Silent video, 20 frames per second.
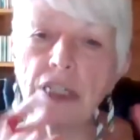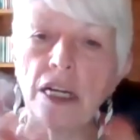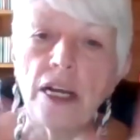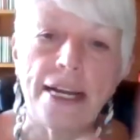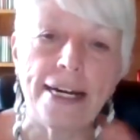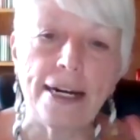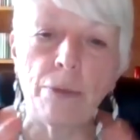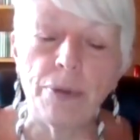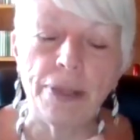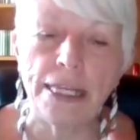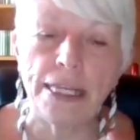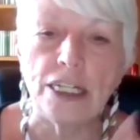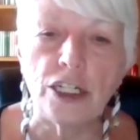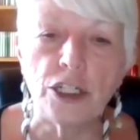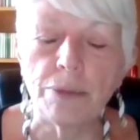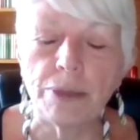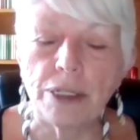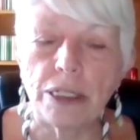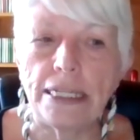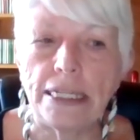tied up with
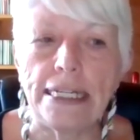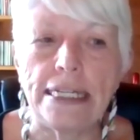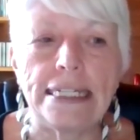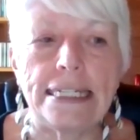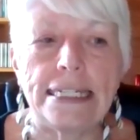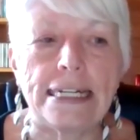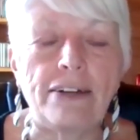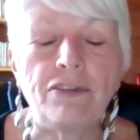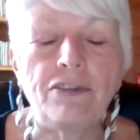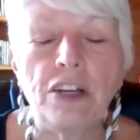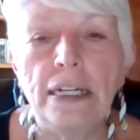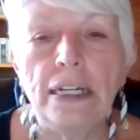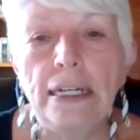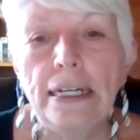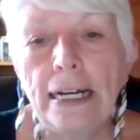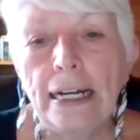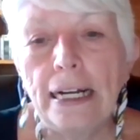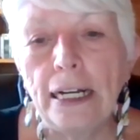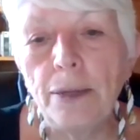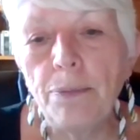HMRC and stuff.
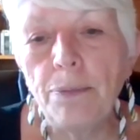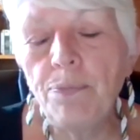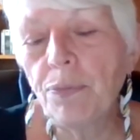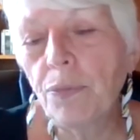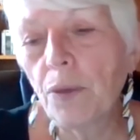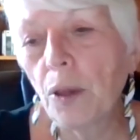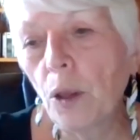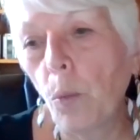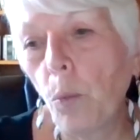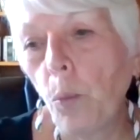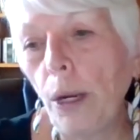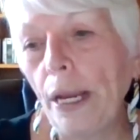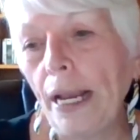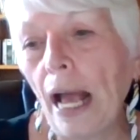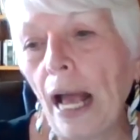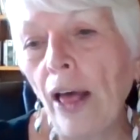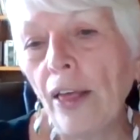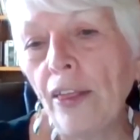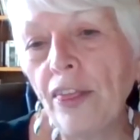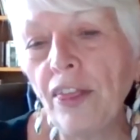
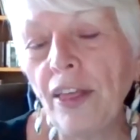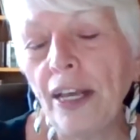I